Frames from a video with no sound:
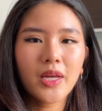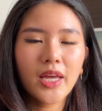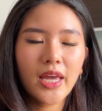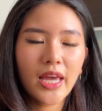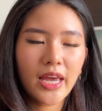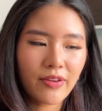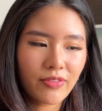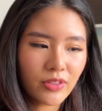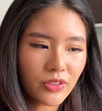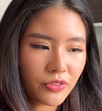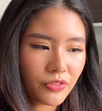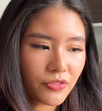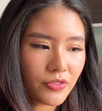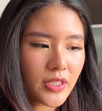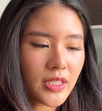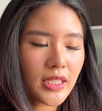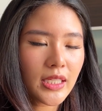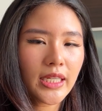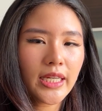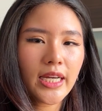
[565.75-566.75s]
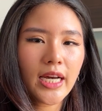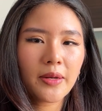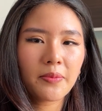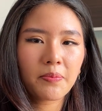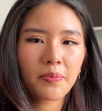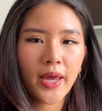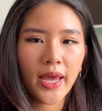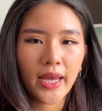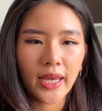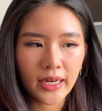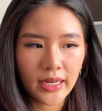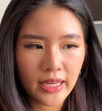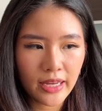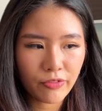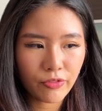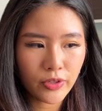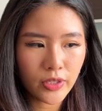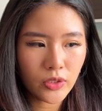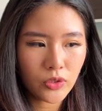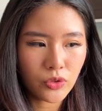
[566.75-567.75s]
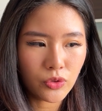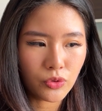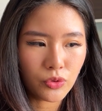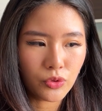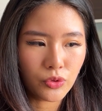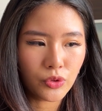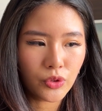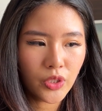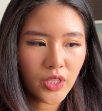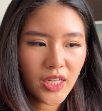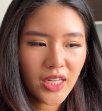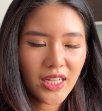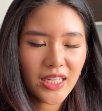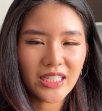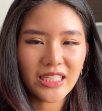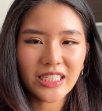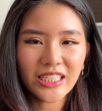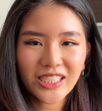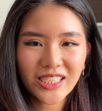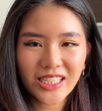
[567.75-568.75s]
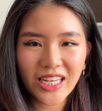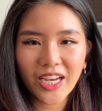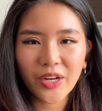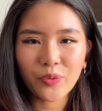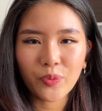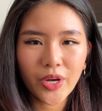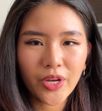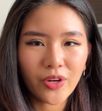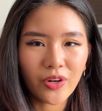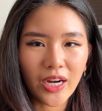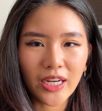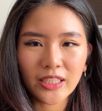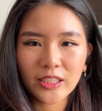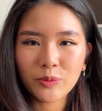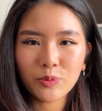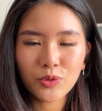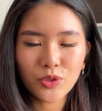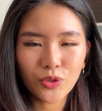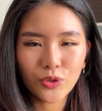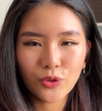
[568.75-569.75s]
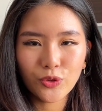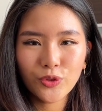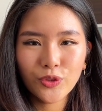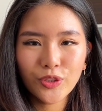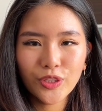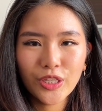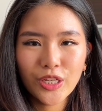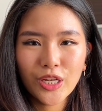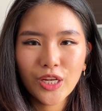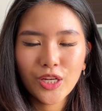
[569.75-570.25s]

having to physically unpack, and having to decide where your items go.